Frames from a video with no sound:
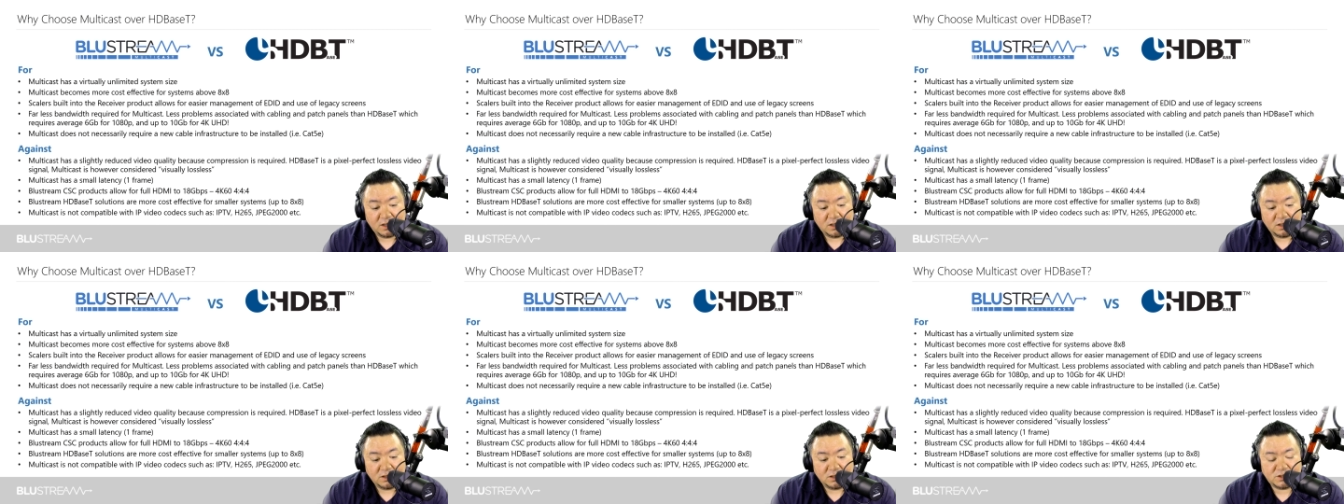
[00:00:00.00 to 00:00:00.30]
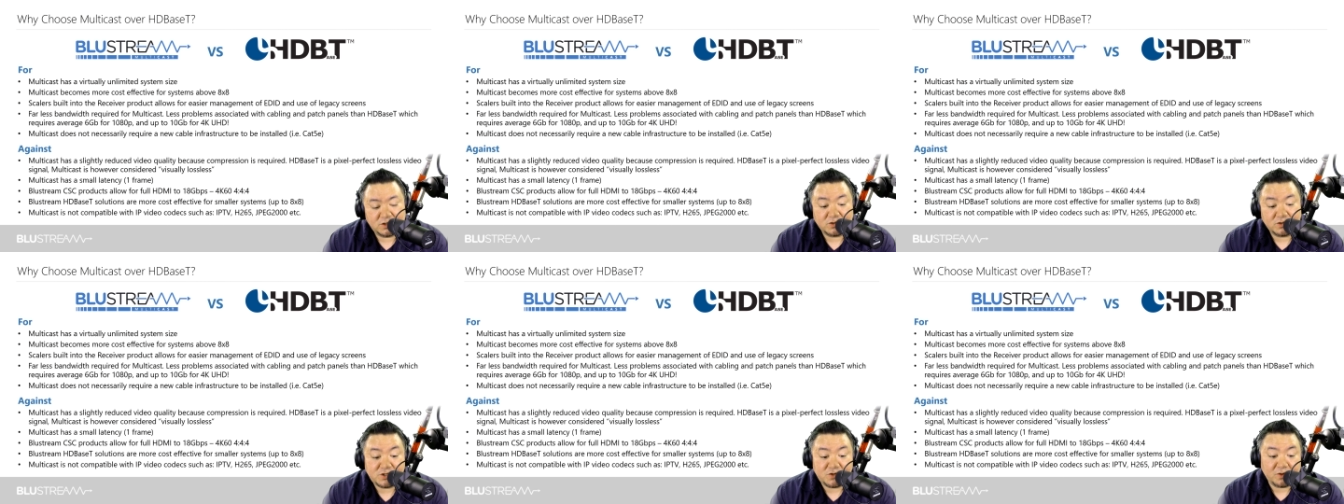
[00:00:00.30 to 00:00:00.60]

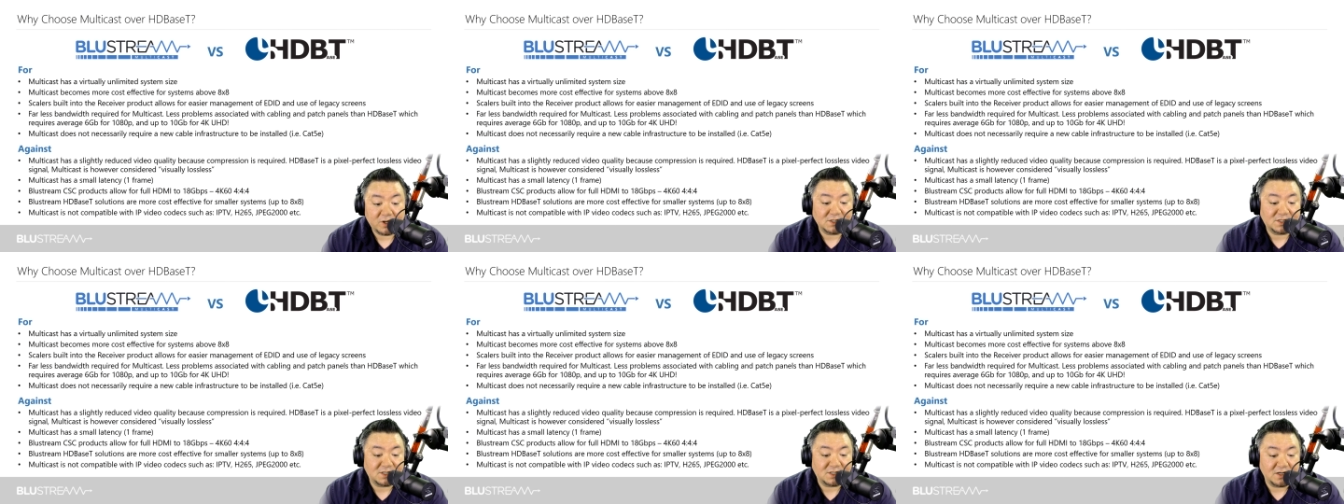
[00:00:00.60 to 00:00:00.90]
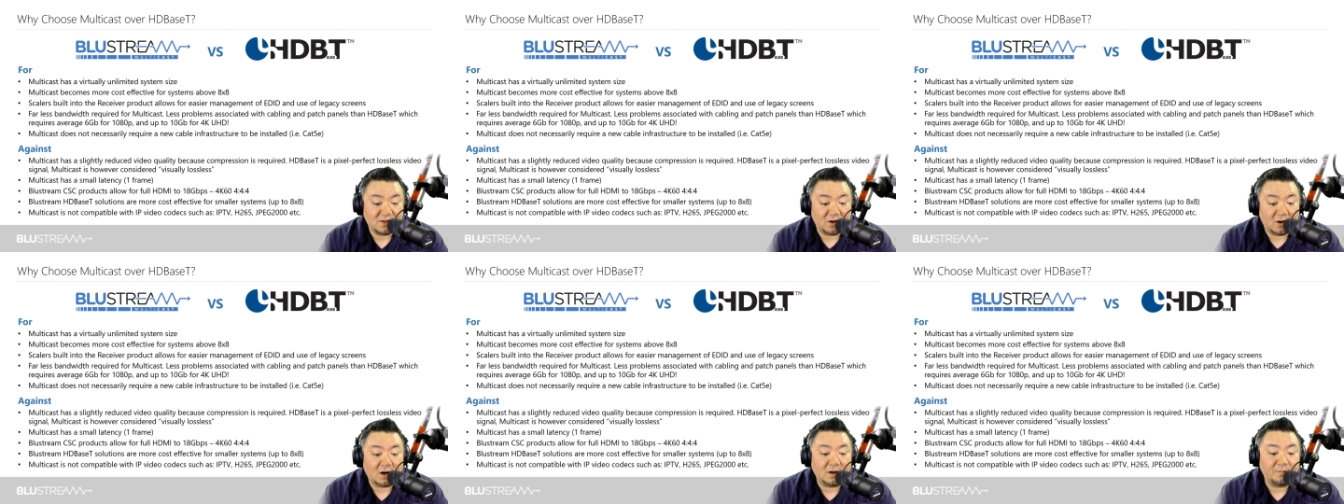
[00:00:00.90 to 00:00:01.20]
So as you can see,
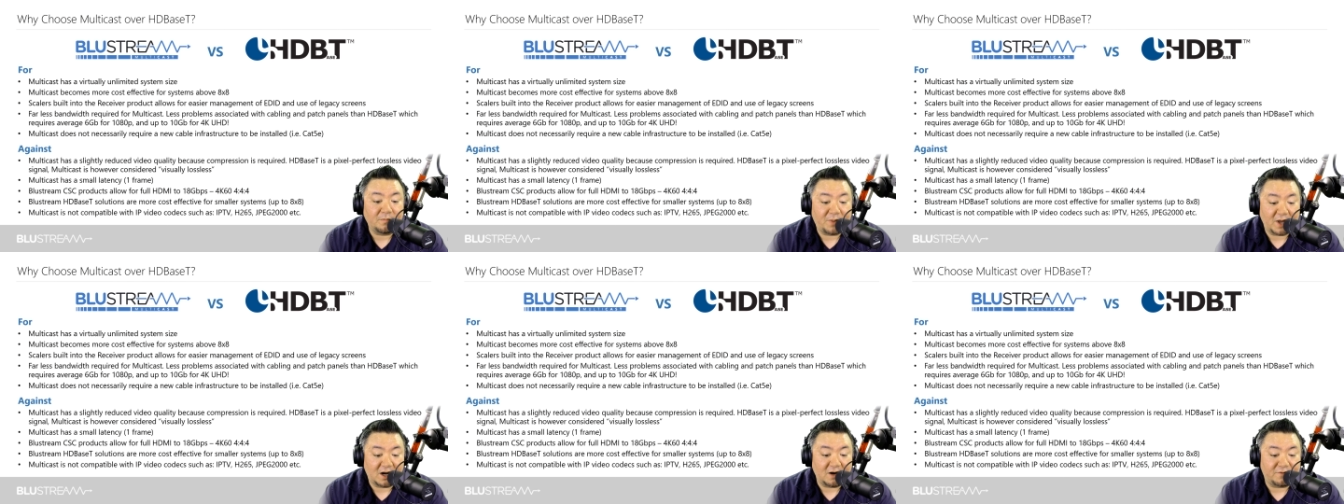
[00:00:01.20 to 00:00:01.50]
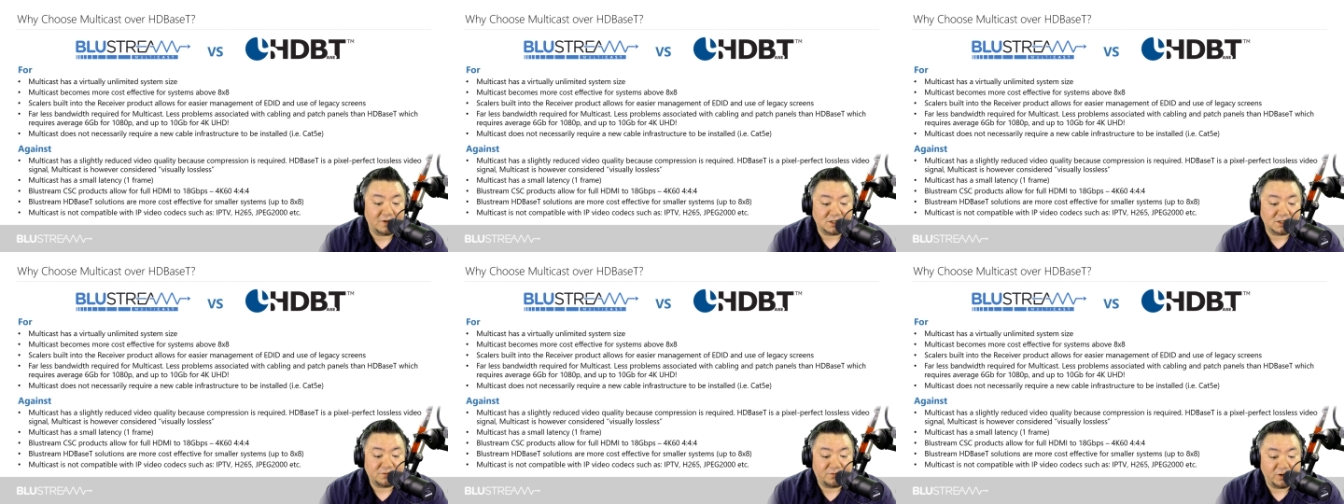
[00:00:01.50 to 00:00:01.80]
there are
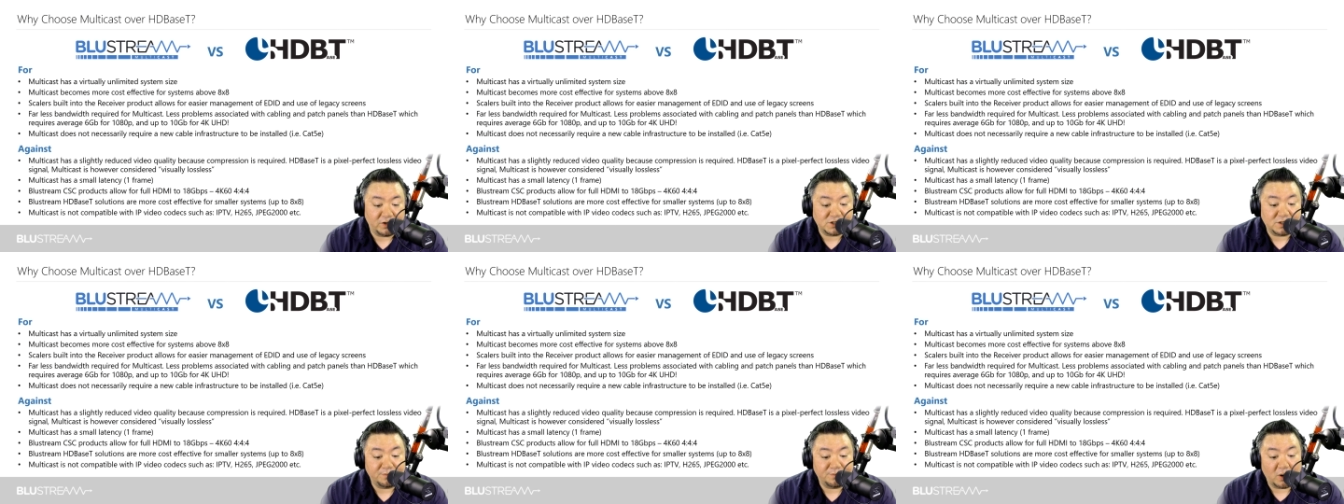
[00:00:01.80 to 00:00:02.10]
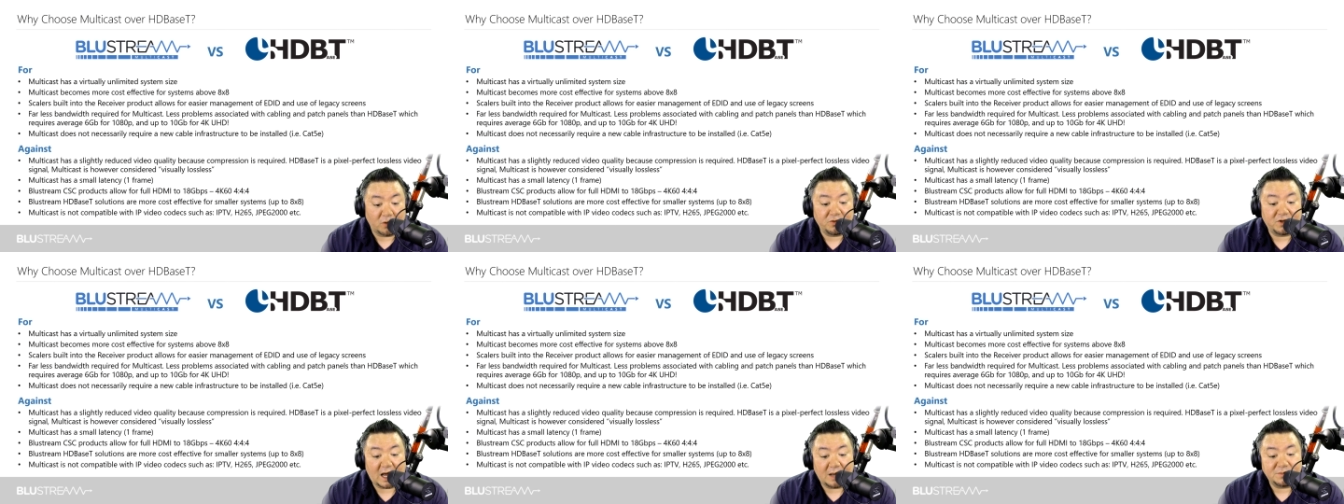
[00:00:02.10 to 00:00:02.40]
benefits for using
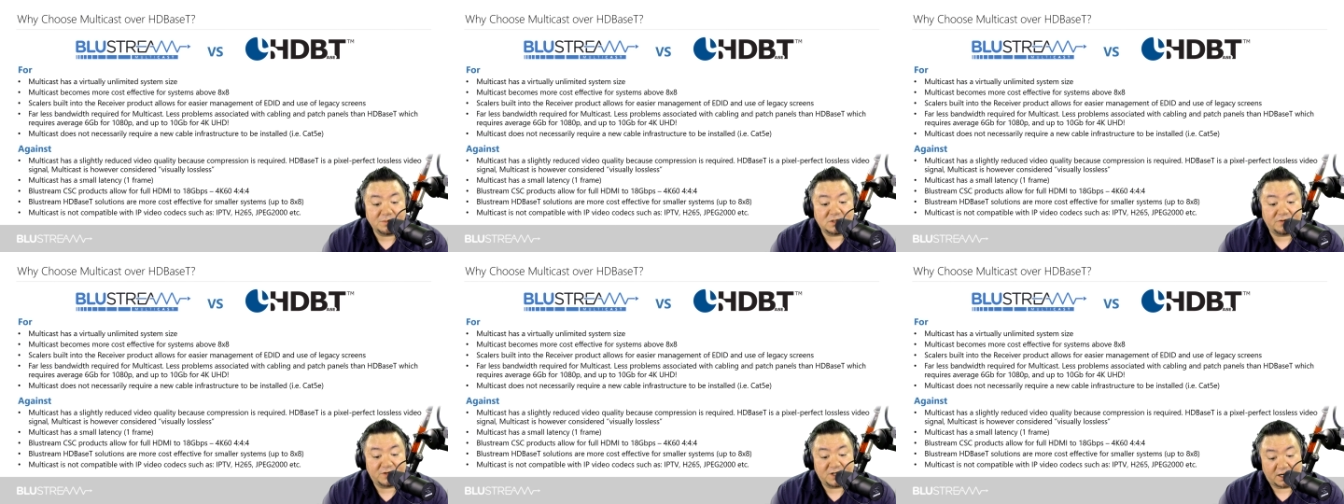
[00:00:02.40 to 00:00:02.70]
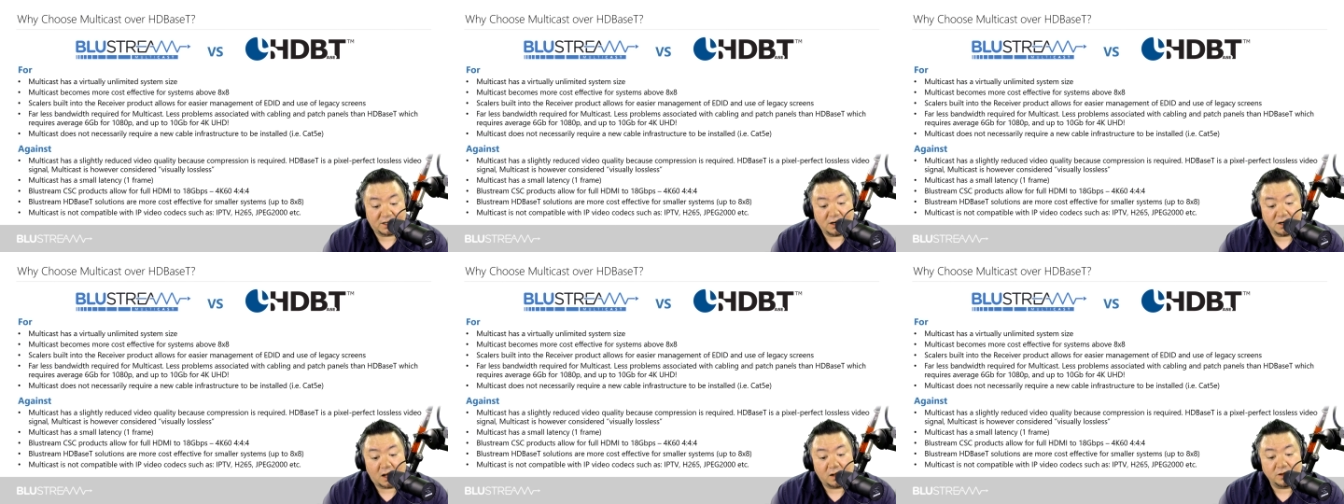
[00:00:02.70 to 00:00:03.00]
both types of
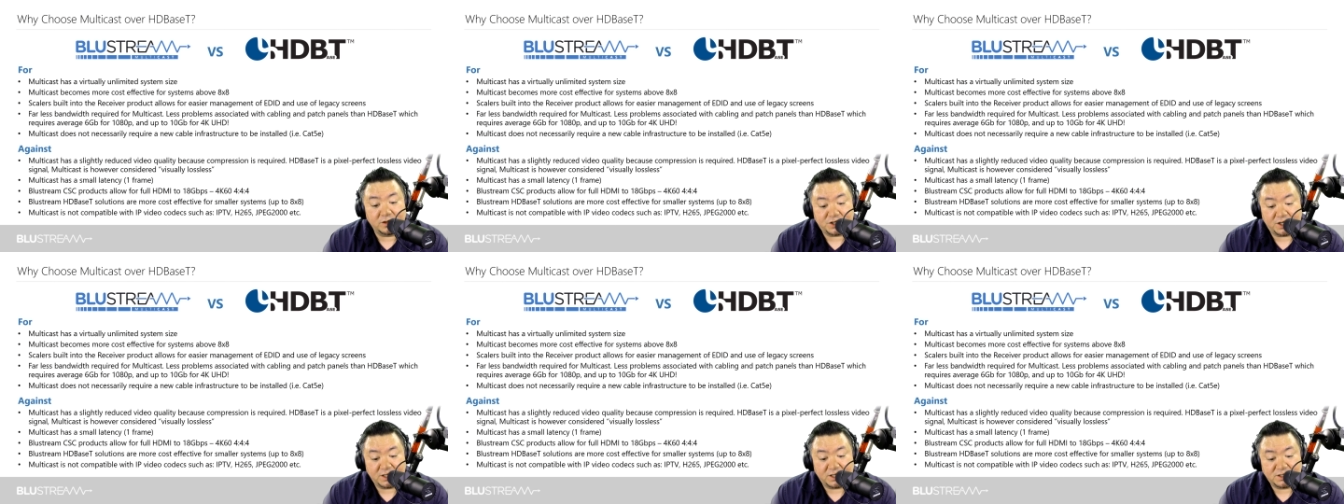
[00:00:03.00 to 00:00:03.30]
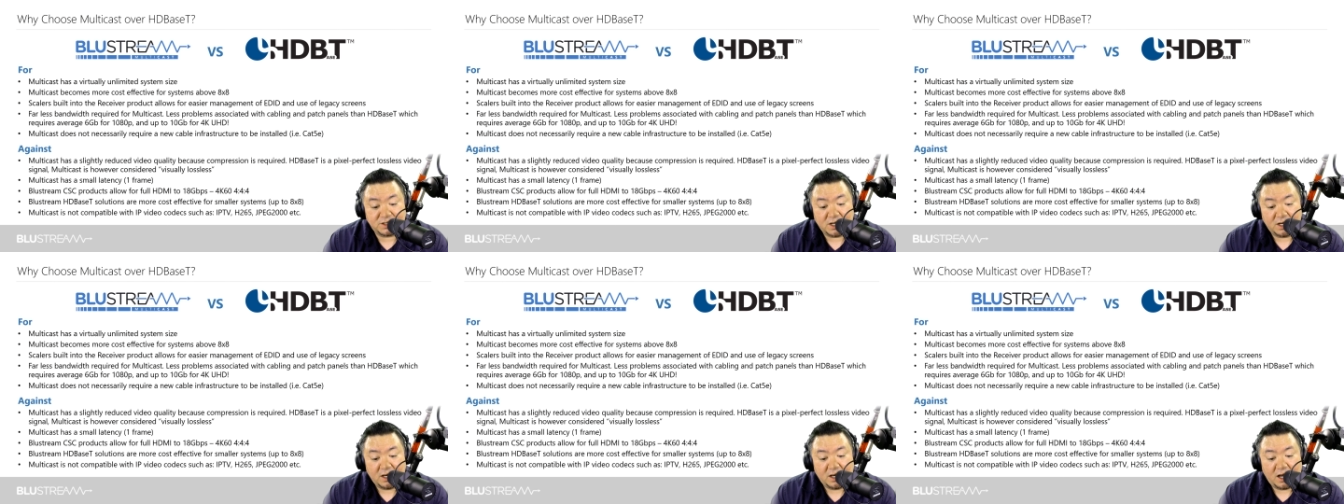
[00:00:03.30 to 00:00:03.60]

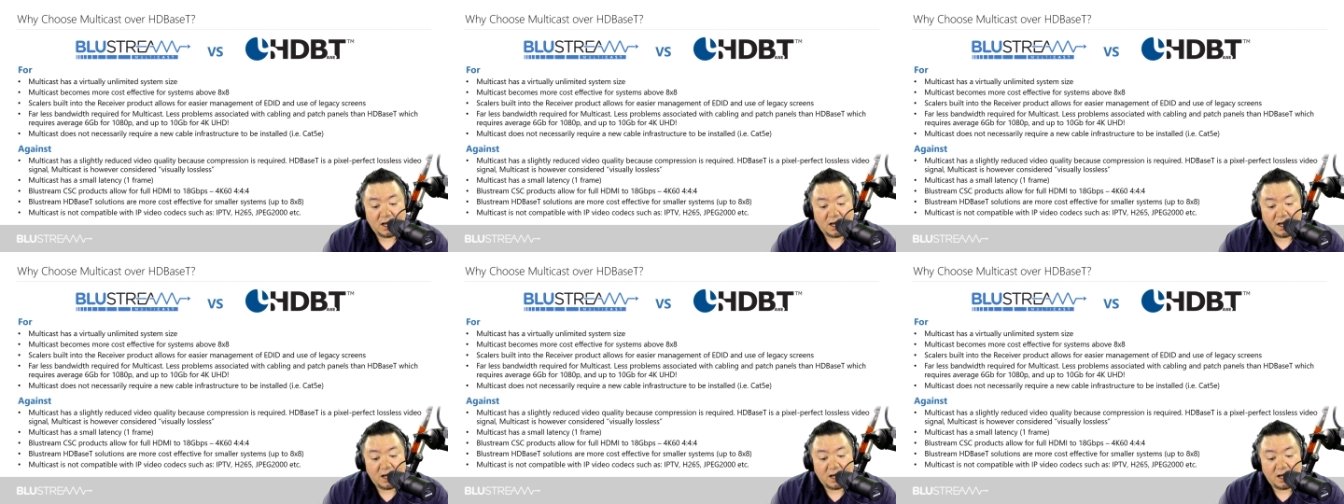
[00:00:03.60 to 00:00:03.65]
technologies,